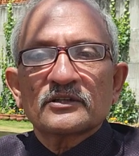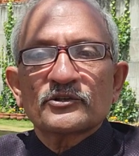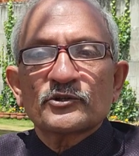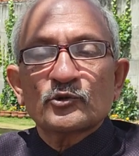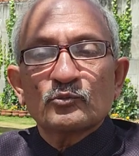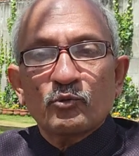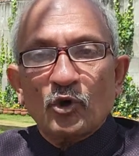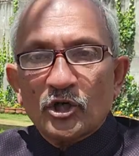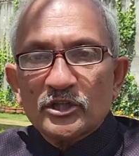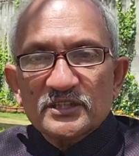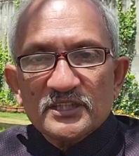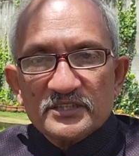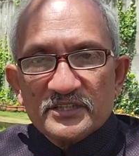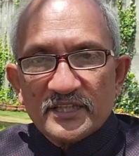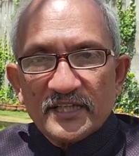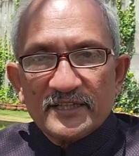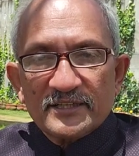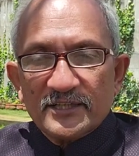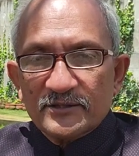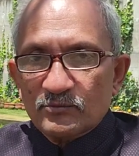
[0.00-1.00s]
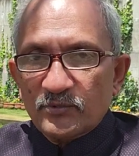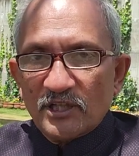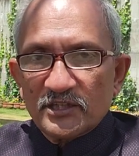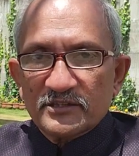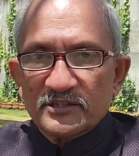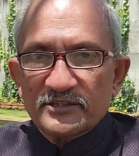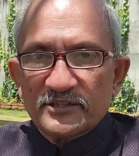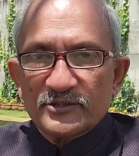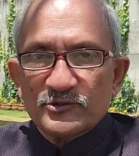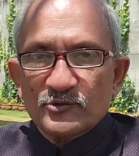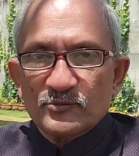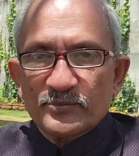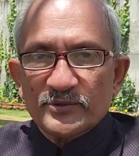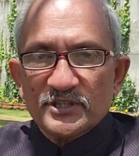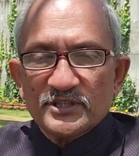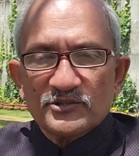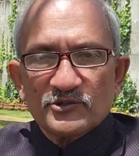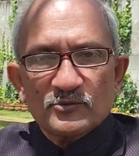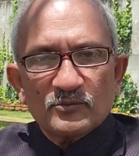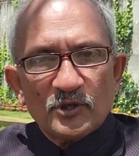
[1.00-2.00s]
you bought the share at 100
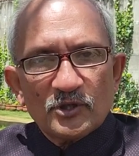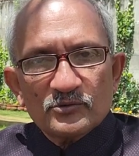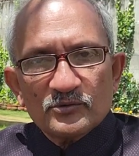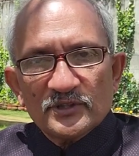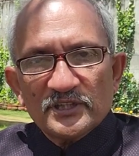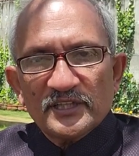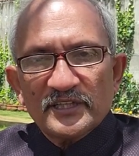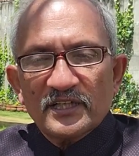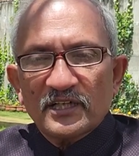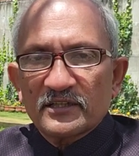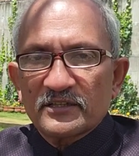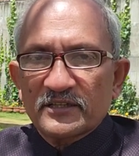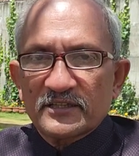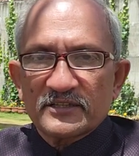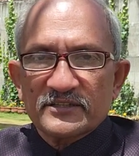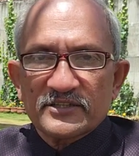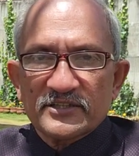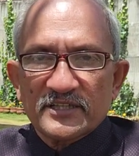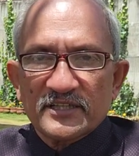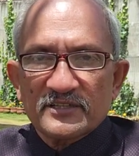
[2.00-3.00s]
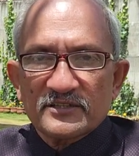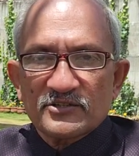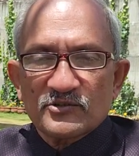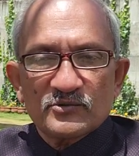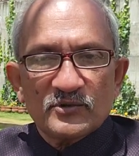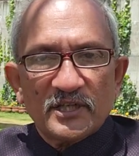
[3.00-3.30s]
rupees, you bought only 100 shares,